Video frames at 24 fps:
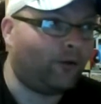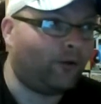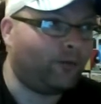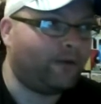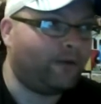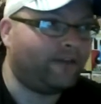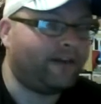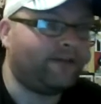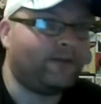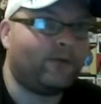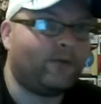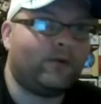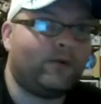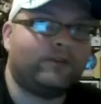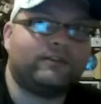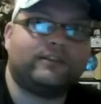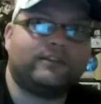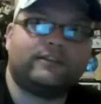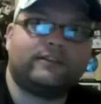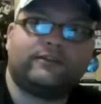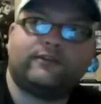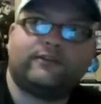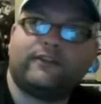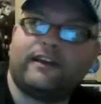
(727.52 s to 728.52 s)

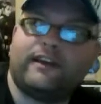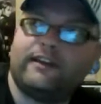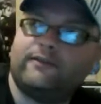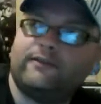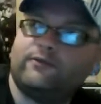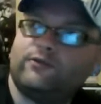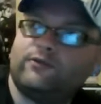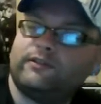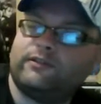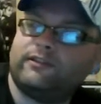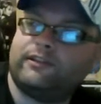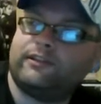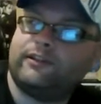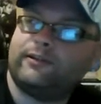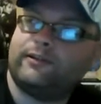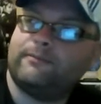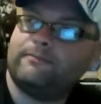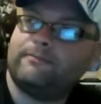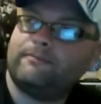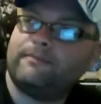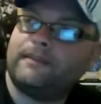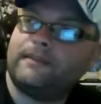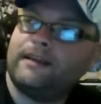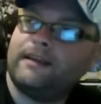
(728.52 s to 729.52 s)
everyone's favorite
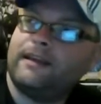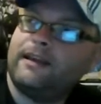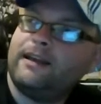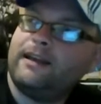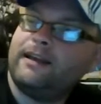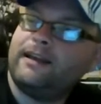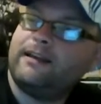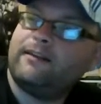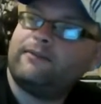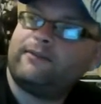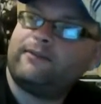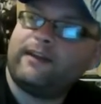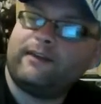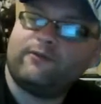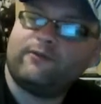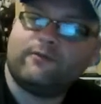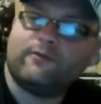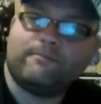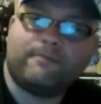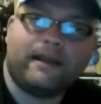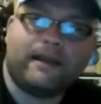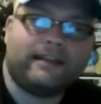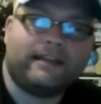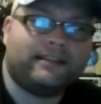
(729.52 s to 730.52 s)

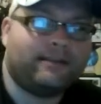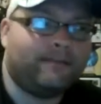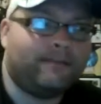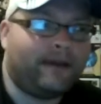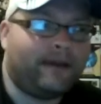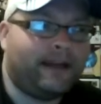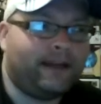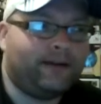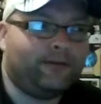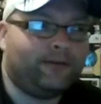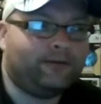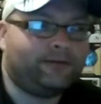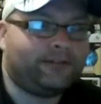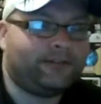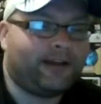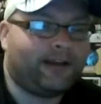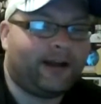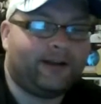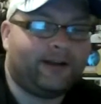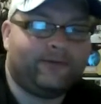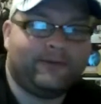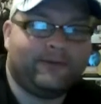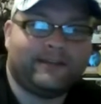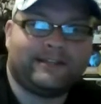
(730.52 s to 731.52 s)
beta male,
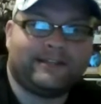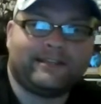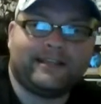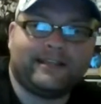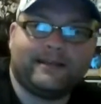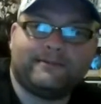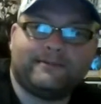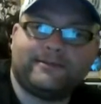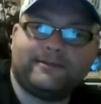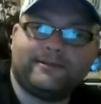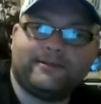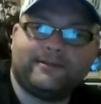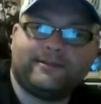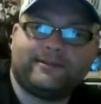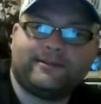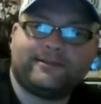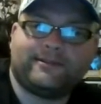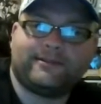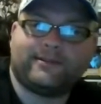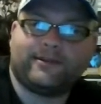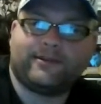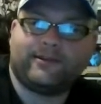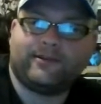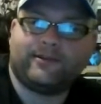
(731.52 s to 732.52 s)
Tyrese Gibson.
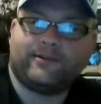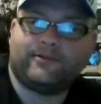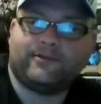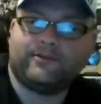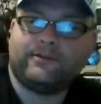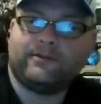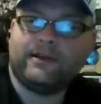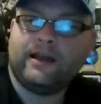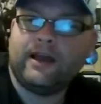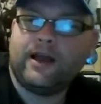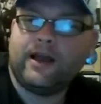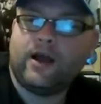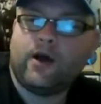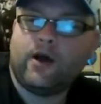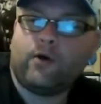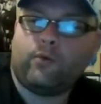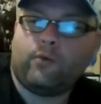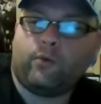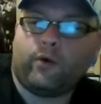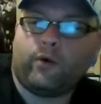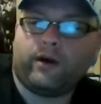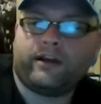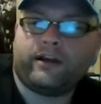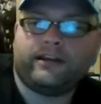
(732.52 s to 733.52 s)
So,
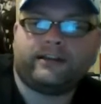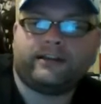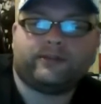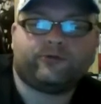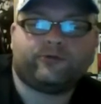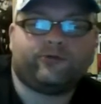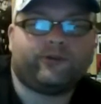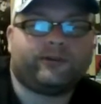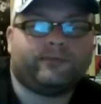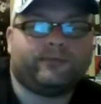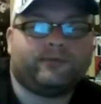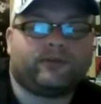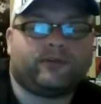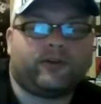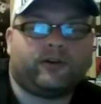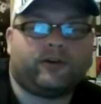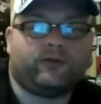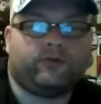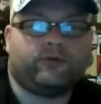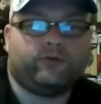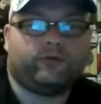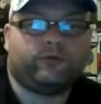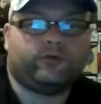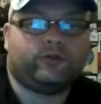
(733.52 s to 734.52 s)
what is Christmas
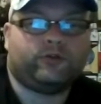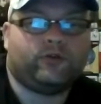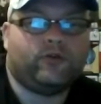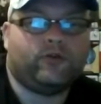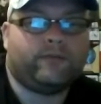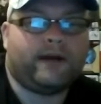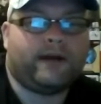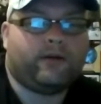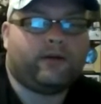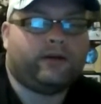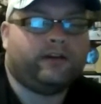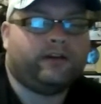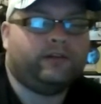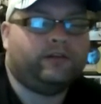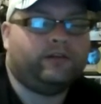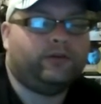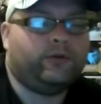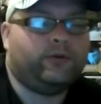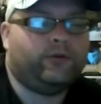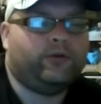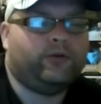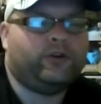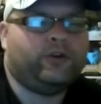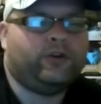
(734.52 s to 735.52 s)
Chronicles 2 about, and
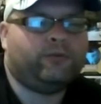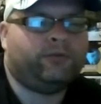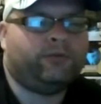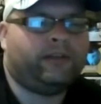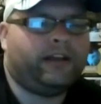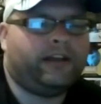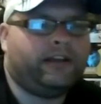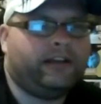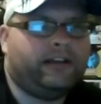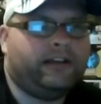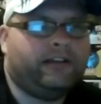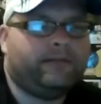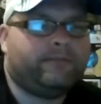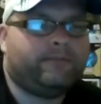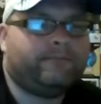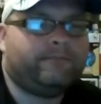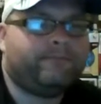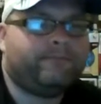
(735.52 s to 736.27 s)
who do you play in it?